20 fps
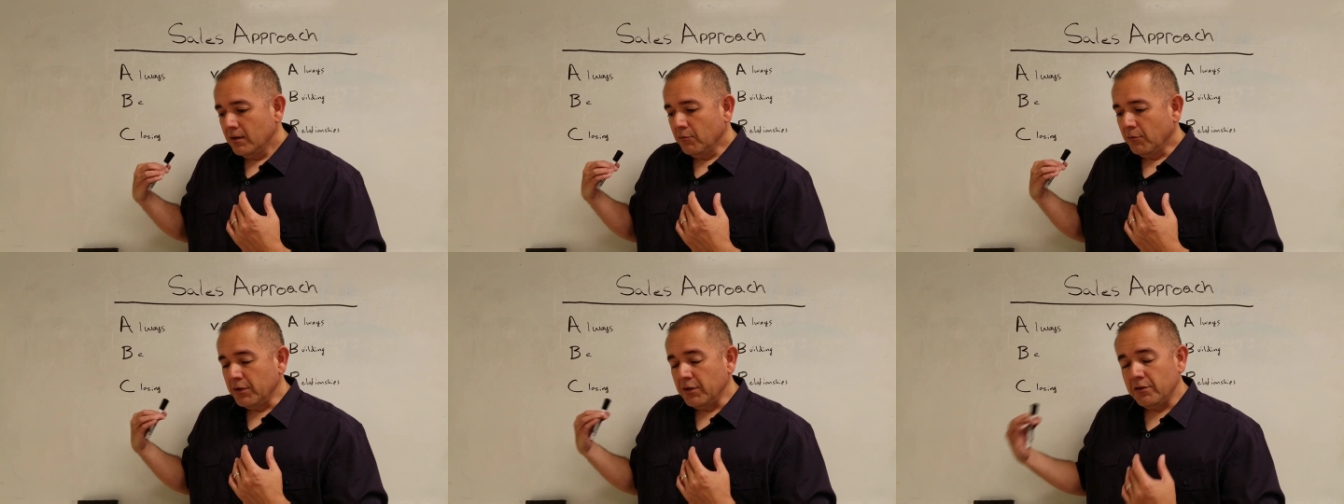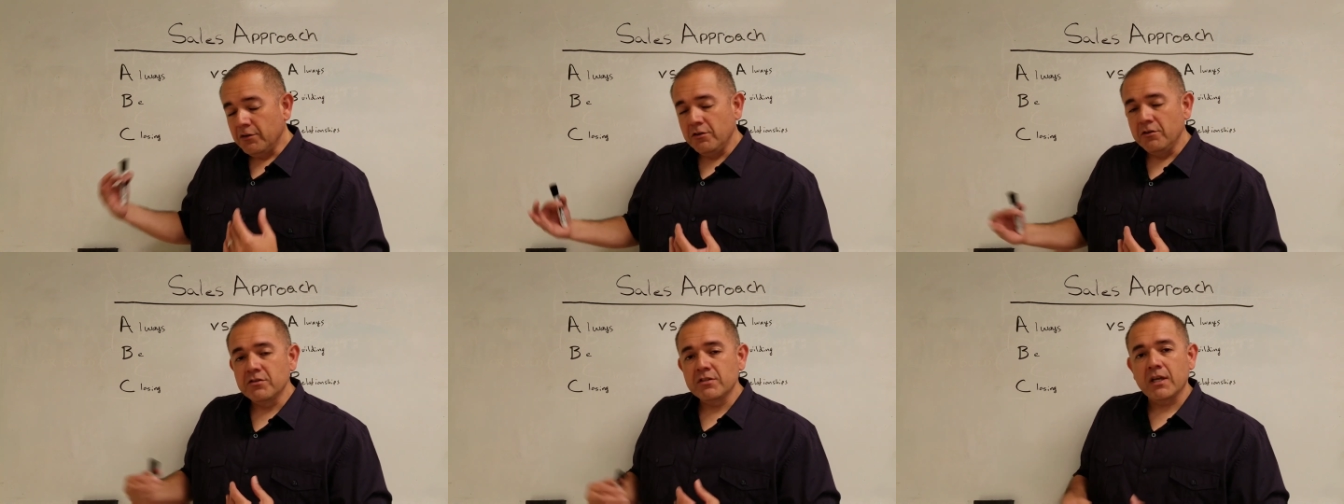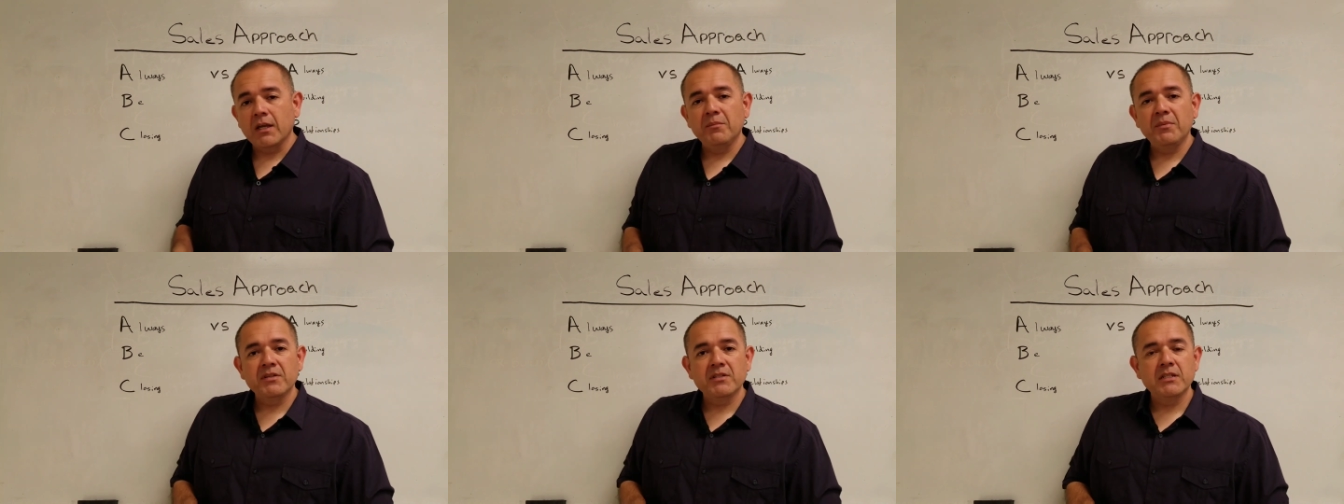when you use
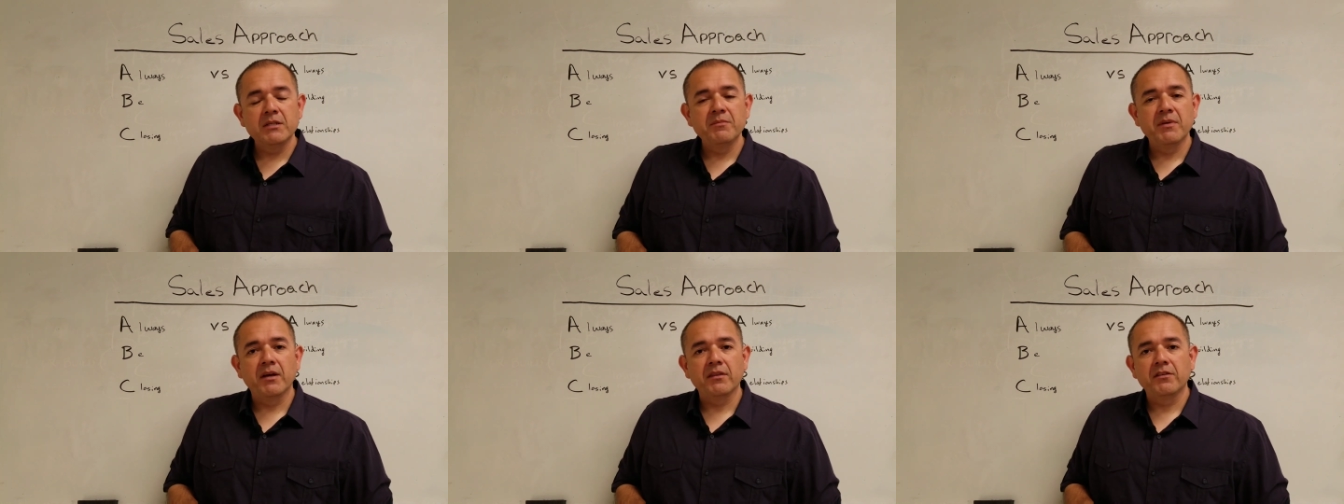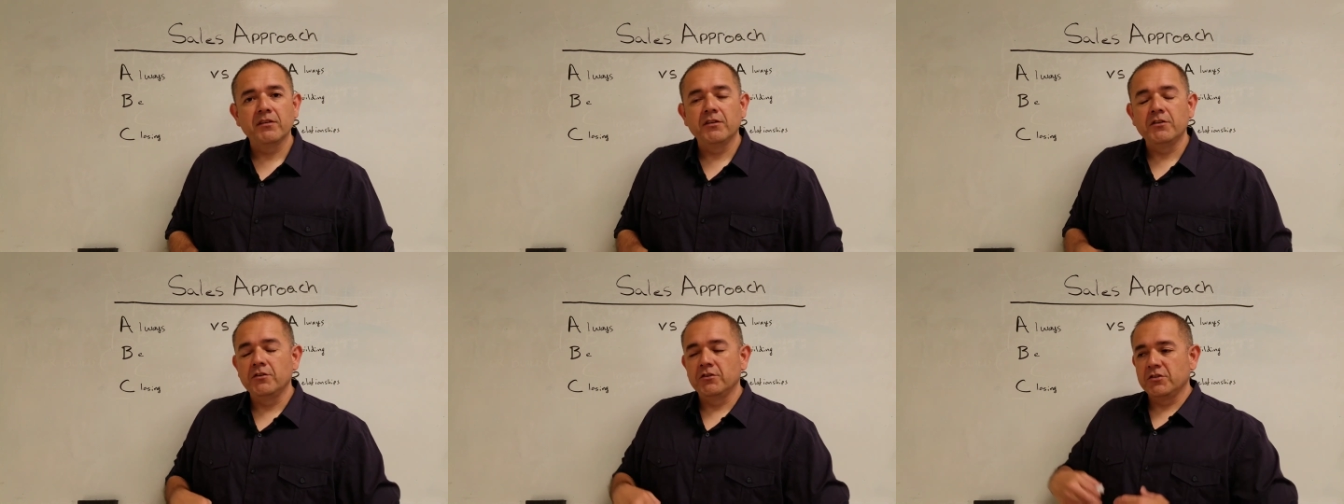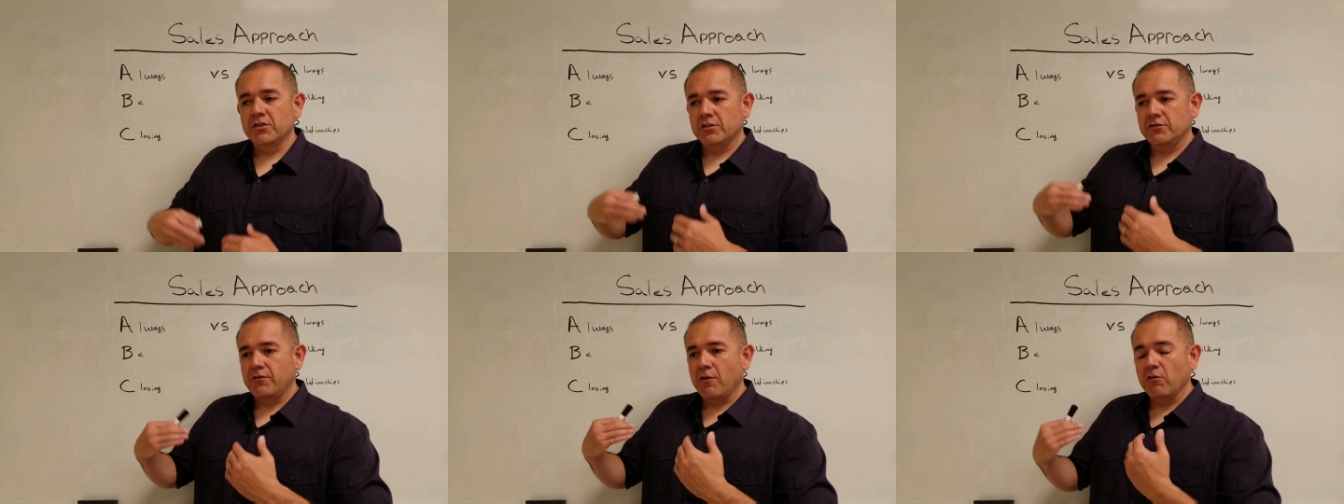the ABC method,
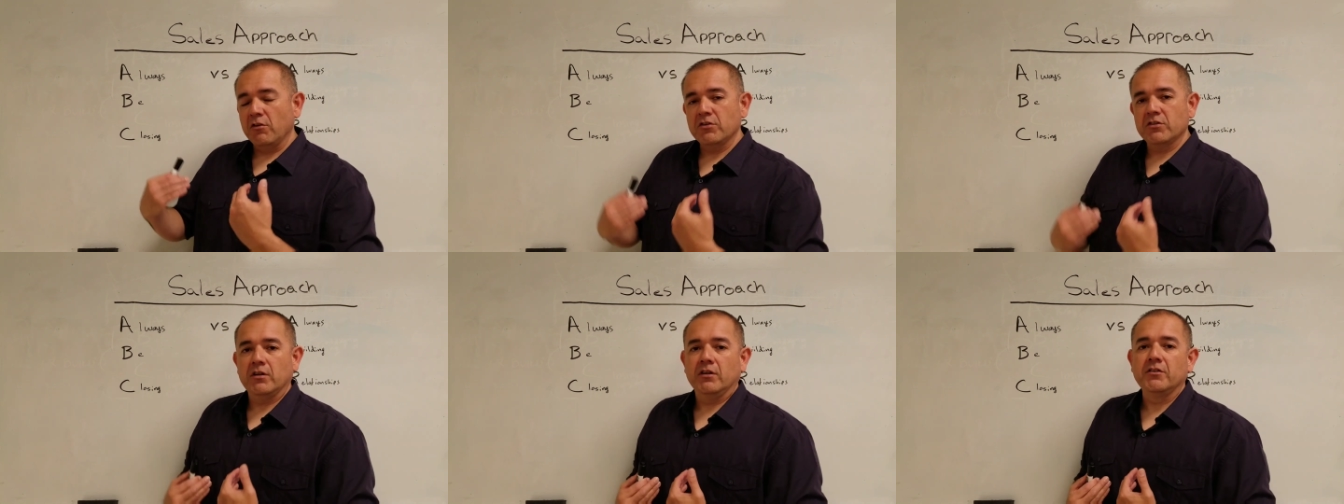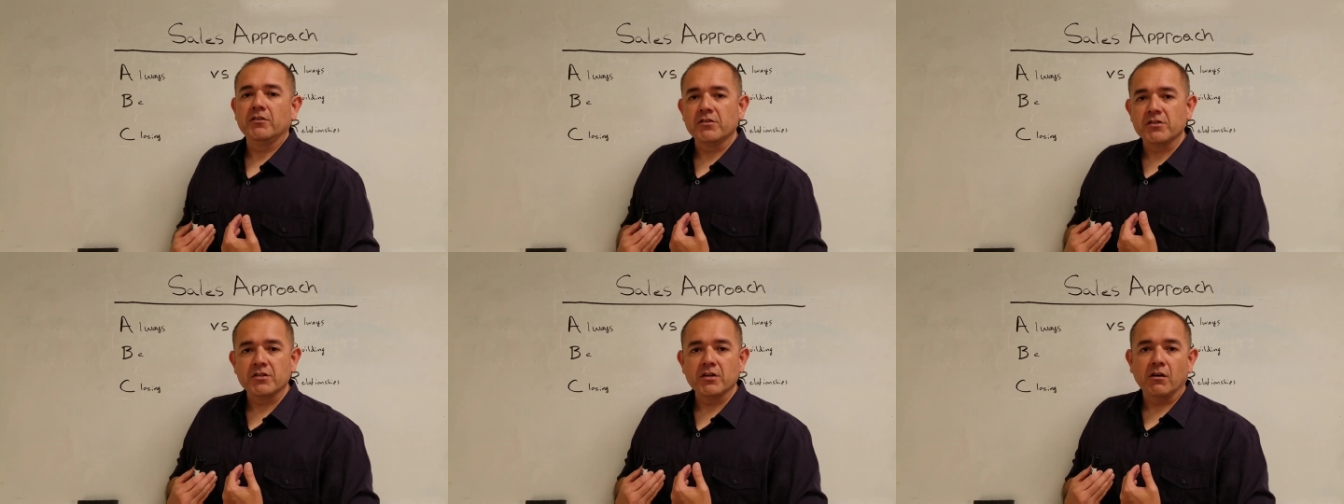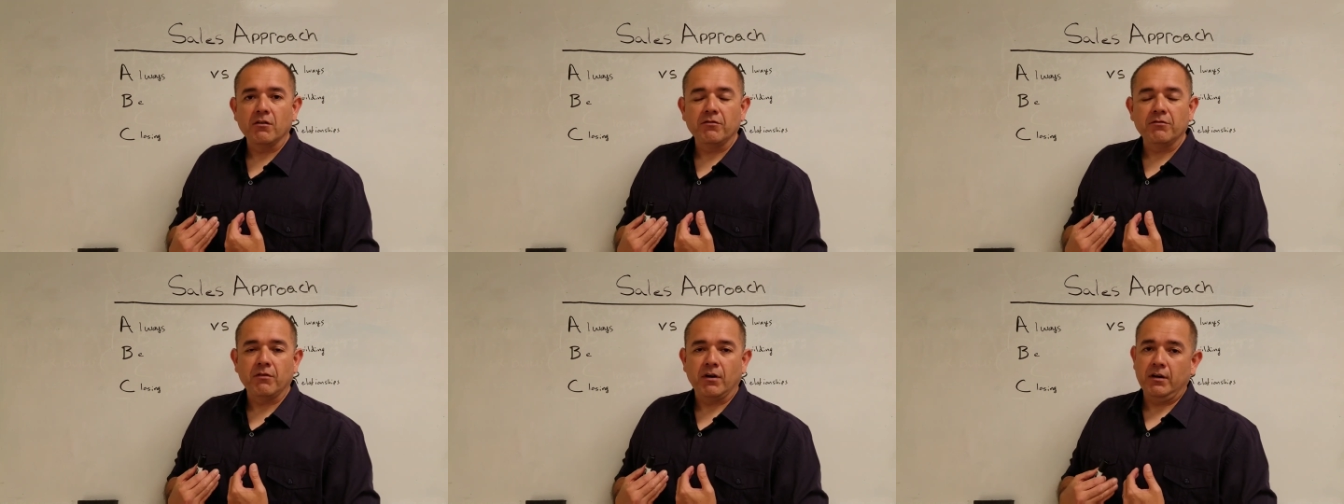you're just focused on
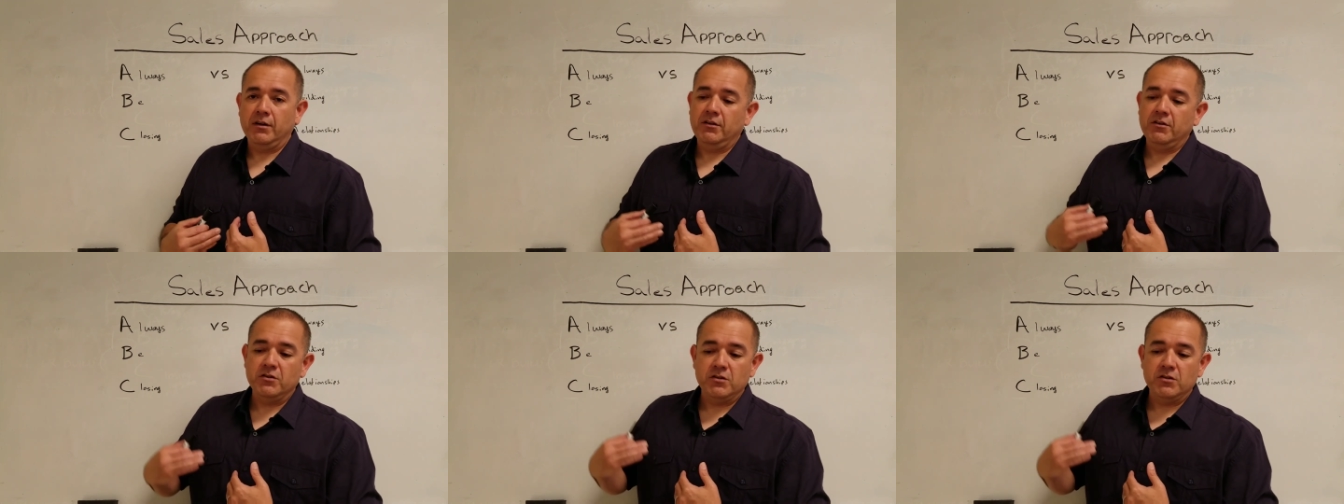yourself, right?